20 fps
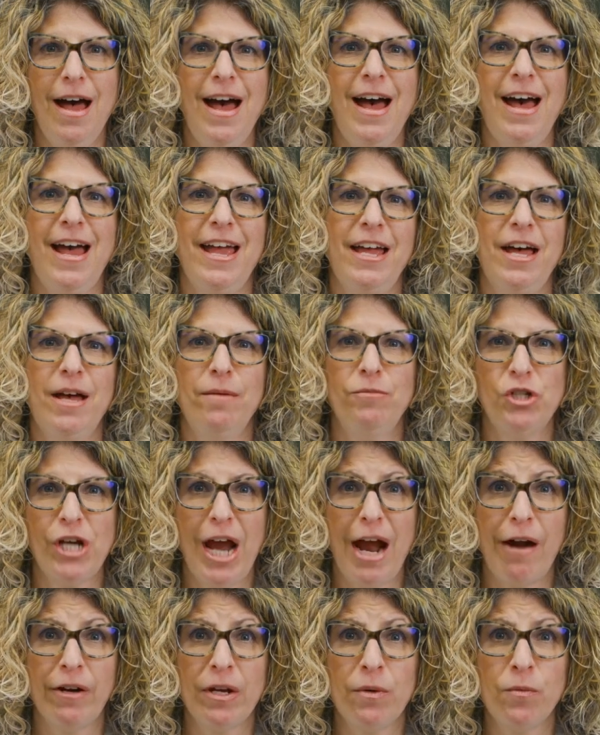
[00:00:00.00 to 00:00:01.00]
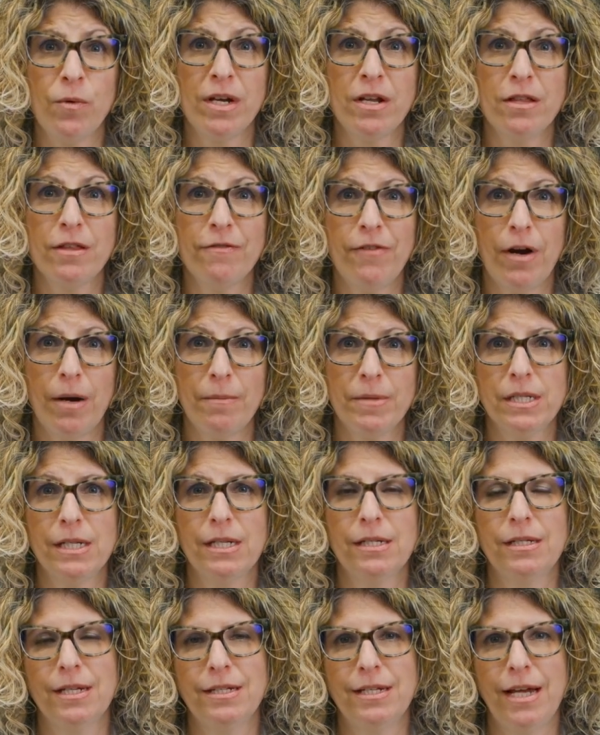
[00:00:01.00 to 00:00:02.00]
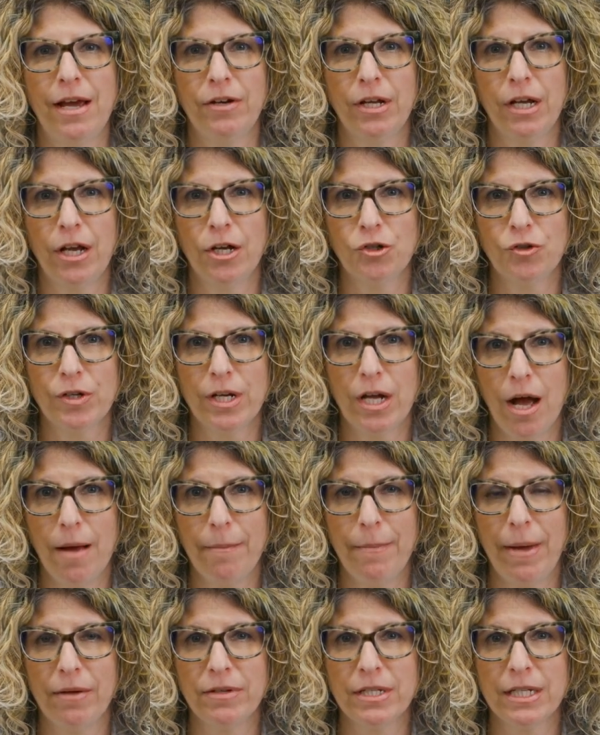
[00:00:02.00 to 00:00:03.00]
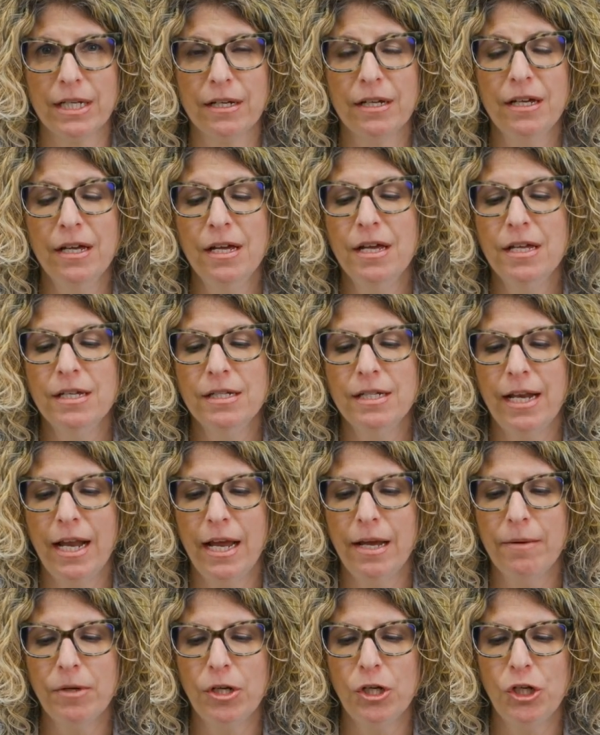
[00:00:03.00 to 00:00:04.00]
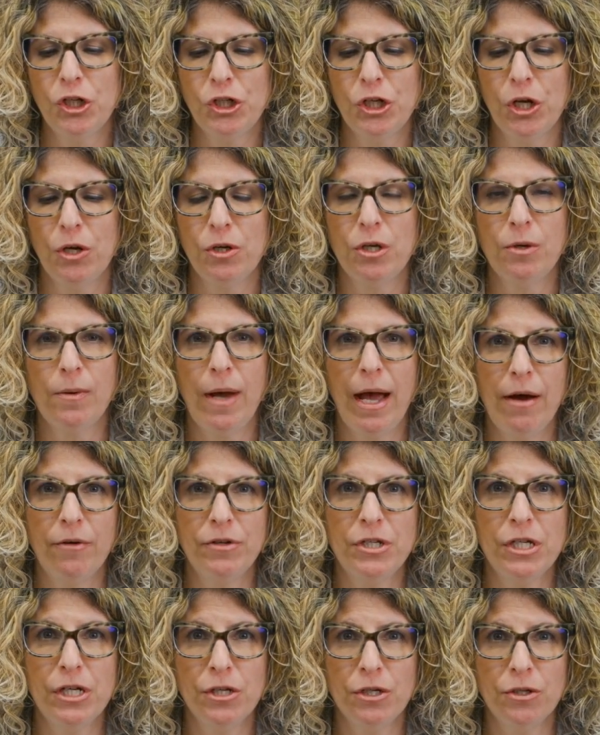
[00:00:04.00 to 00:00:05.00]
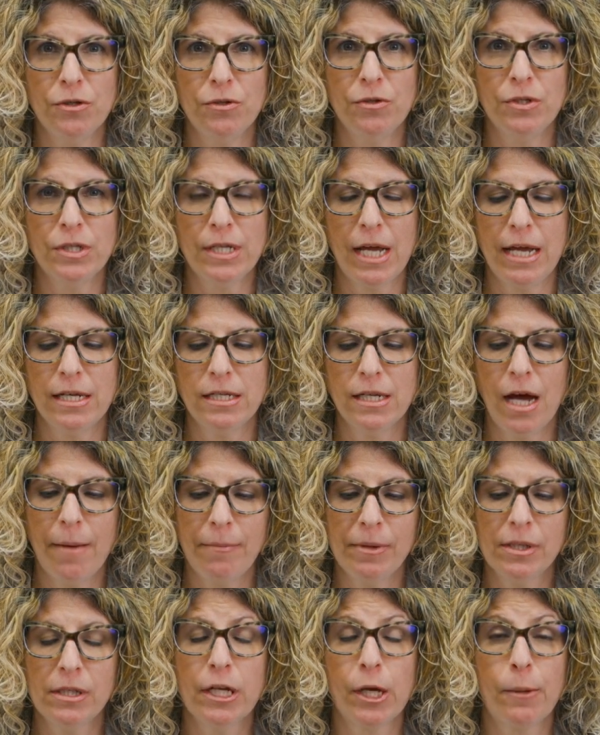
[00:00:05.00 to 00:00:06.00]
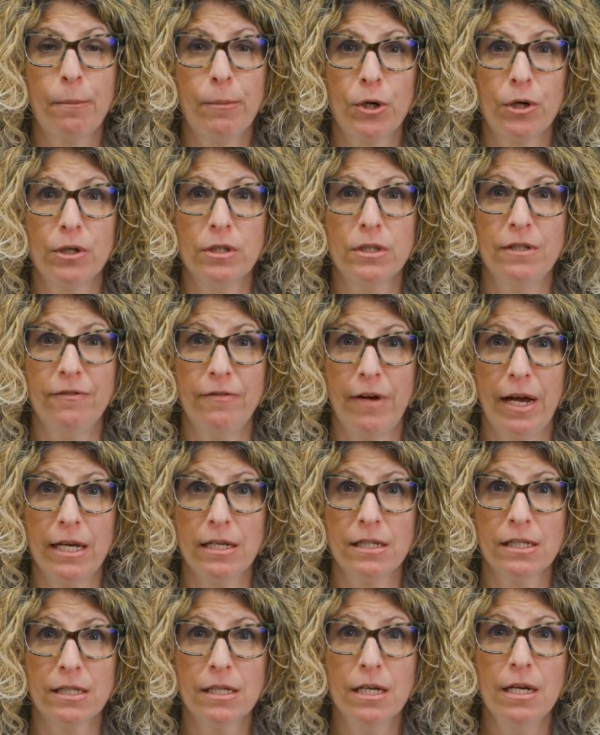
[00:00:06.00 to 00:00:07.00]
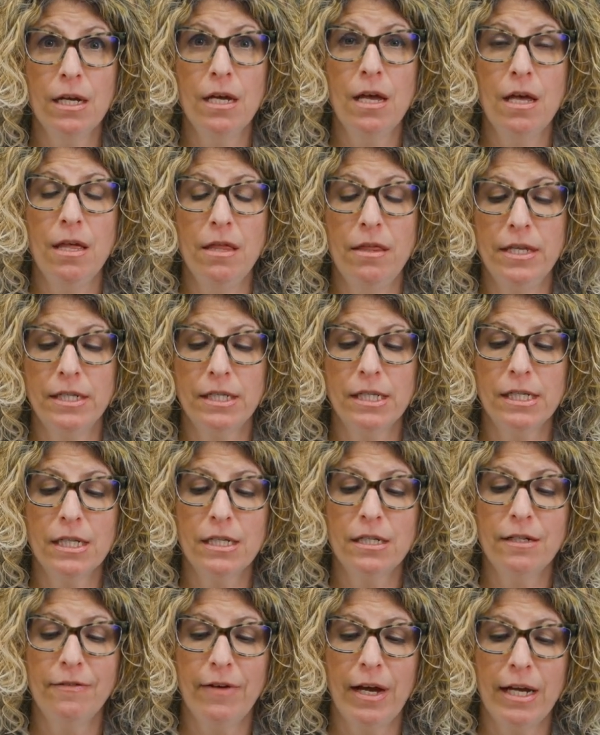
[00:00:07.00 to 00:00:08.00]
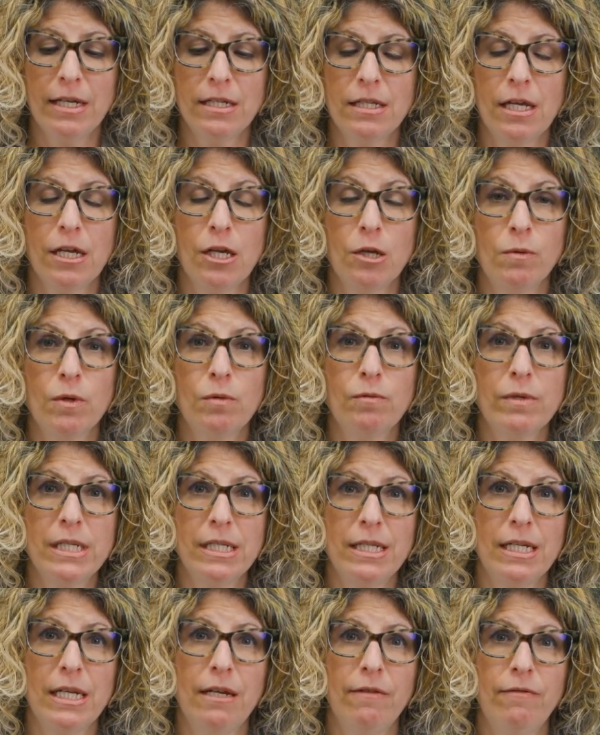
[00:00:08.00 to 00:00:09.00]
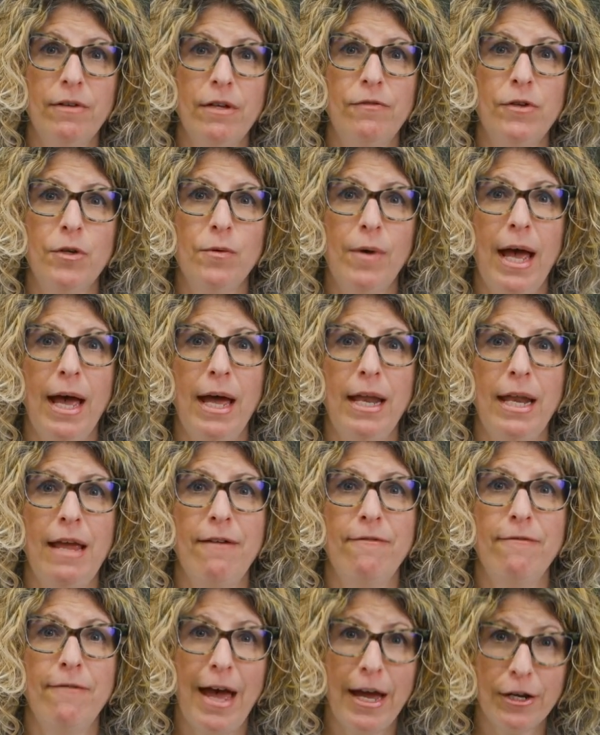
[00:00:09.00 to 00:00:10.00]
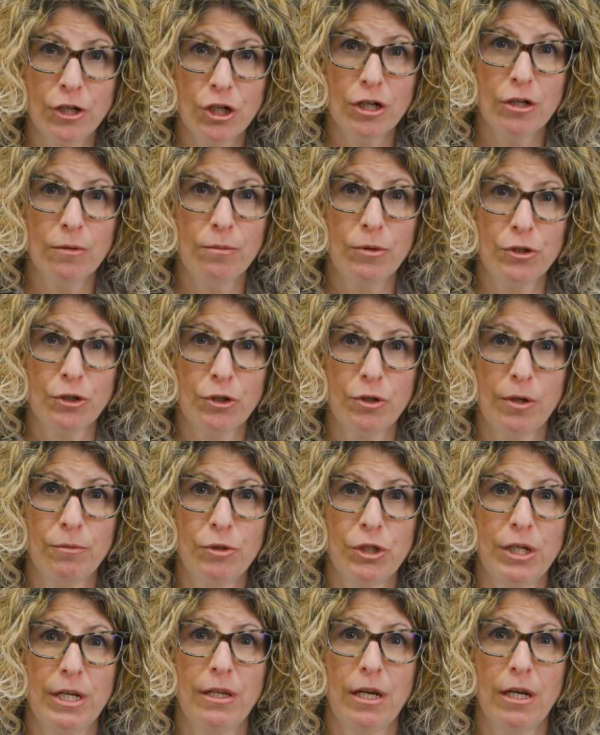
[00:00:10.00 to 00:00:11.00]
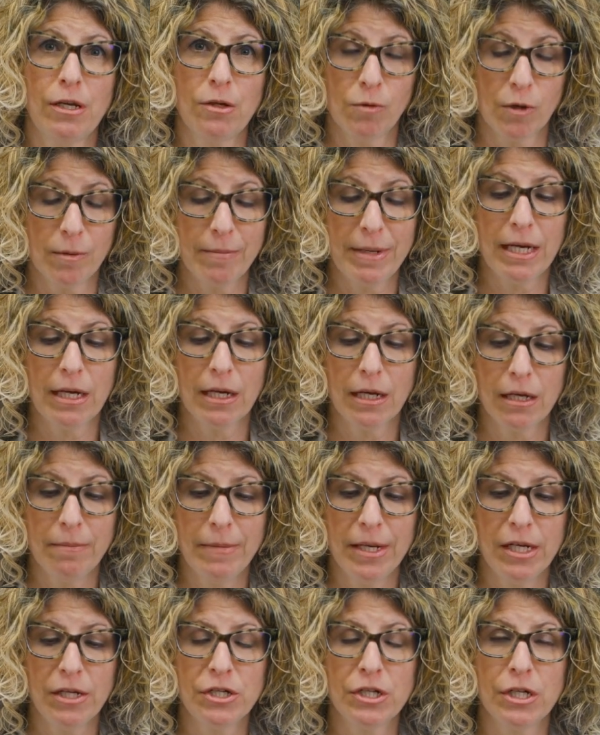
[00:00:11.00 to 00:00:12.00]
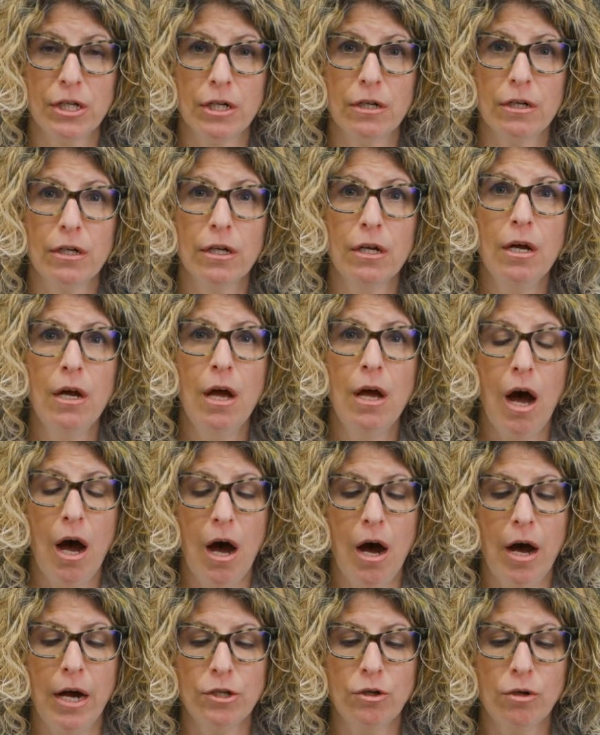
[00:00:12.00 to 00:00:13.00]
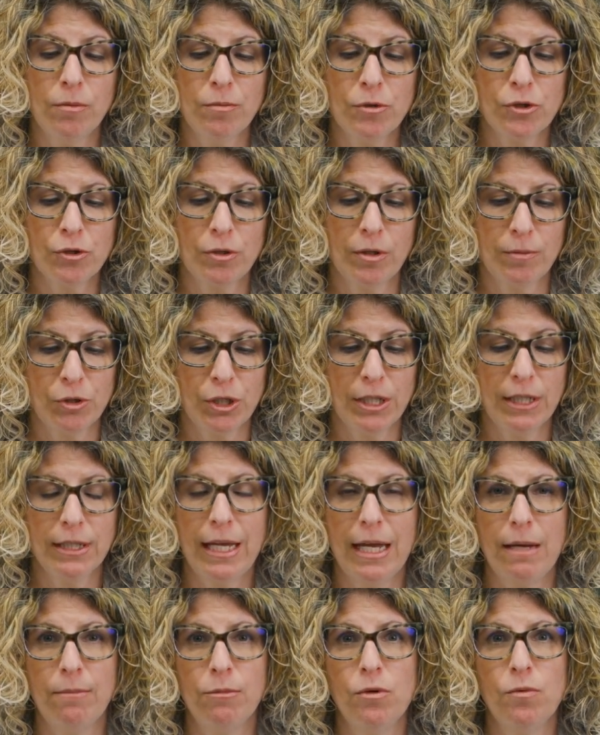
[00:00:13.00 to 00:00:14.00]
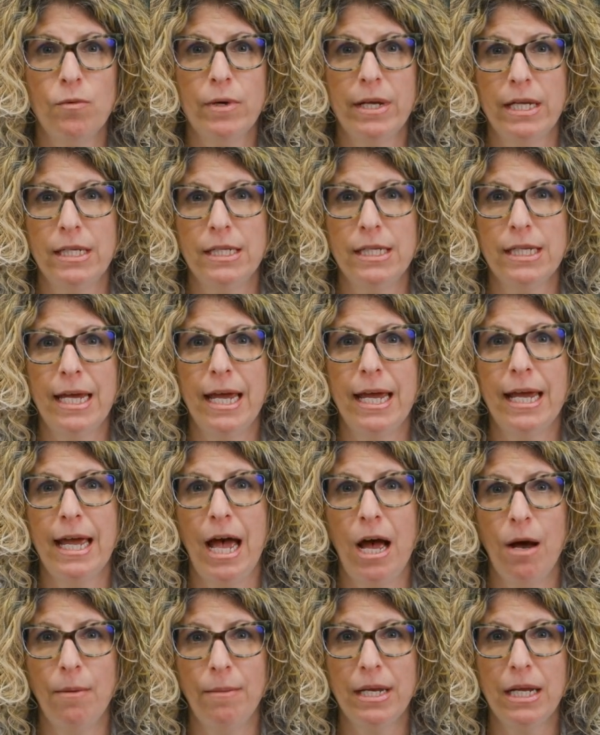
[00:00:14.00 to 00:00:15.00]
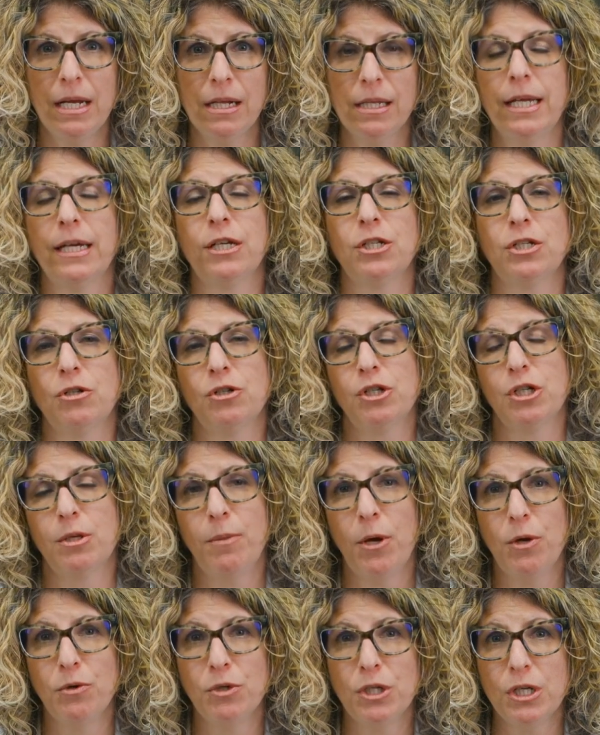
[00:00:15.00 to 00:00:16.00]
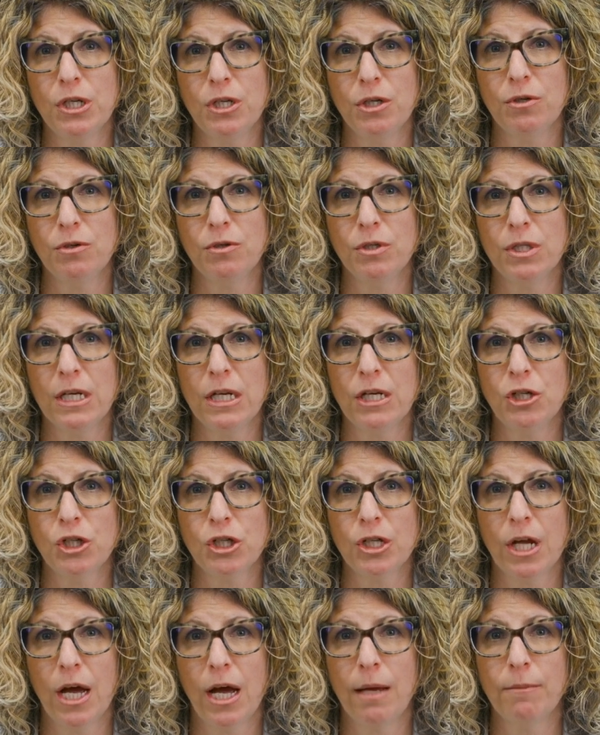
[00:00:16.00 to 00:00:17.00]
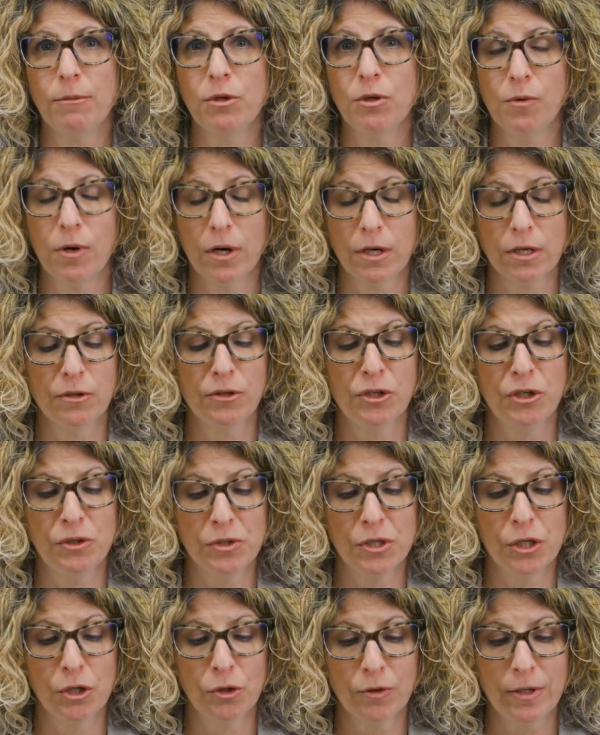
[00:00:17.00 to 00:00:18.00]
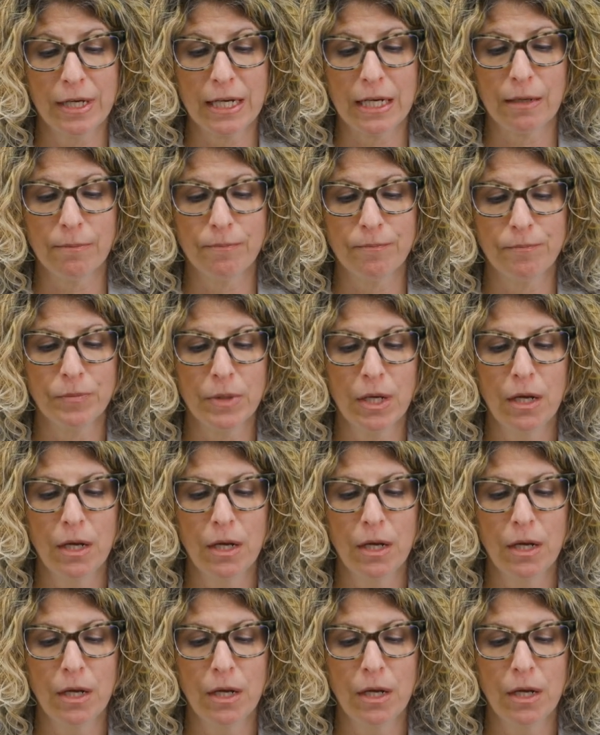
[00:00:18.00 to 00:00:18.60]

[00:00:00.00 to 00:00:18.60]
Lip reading: Hi, I'm Jari, one of the pharmacists at Town & Country Compounding. Today I'm going to show you how to use a Topi-Click Perl device. This is a device that you would receive if you had a vaginal prescription that you were being administered. On your prescription label will indicate how many clicks you're supposed to use each time you are to use the cream.